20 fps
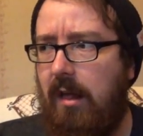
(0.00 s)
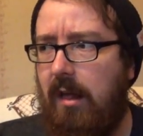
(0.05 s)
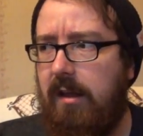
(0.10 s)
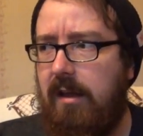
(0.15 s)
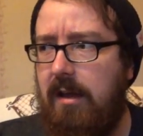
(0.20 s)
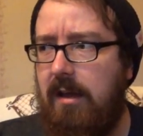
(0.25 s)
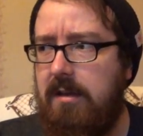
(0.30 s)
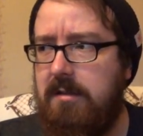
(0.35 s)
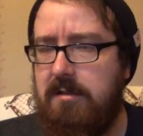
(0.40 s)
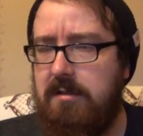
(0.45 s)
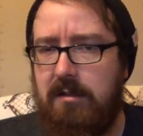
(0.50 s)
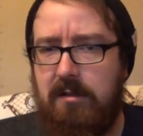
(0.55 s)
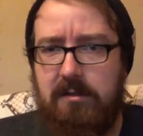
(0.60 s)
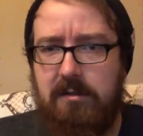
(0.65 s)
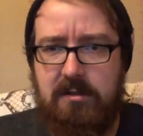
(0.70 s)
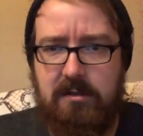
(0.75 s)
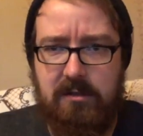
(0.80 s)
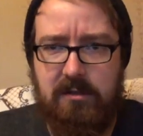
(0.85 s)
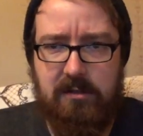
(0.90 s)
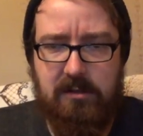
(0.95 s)

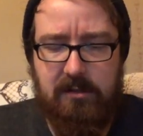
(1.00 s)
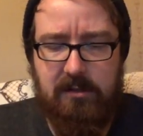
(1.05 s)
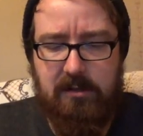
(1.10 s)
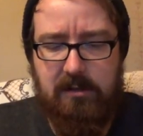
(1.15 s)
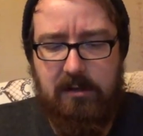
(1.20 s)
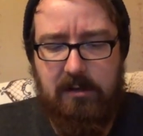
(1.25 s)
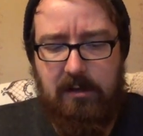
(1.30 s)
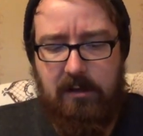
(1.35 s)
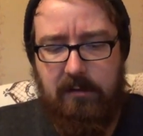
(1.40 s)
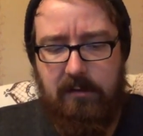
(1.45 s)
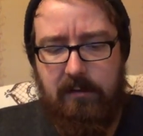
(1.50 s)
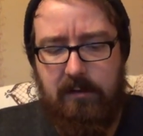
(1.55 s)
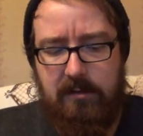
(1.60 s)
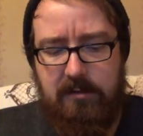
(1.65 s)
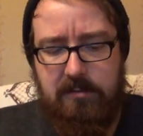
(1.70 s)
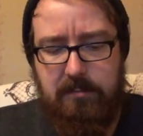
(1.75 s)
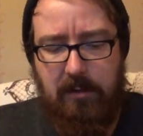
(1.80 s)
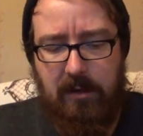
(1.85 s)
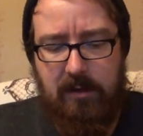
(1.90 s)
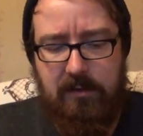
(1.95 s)
casings in
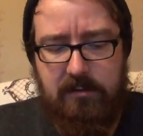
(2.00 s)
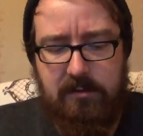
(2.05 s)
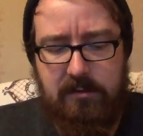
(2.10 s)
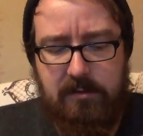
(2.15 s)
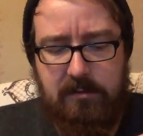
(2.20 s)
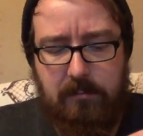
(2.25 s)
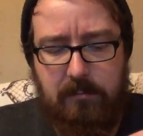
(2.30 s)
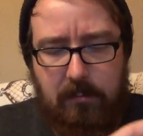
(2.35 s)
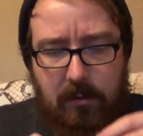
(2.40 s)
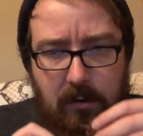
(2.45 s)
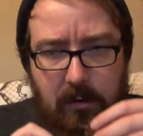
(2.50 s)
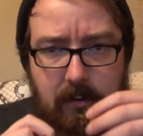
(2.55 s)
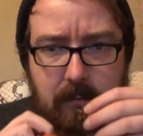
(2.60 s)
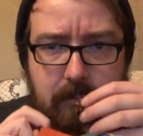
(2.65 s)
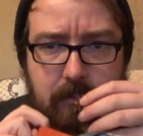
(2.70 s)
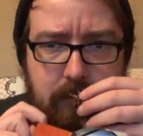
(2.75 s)
this blend but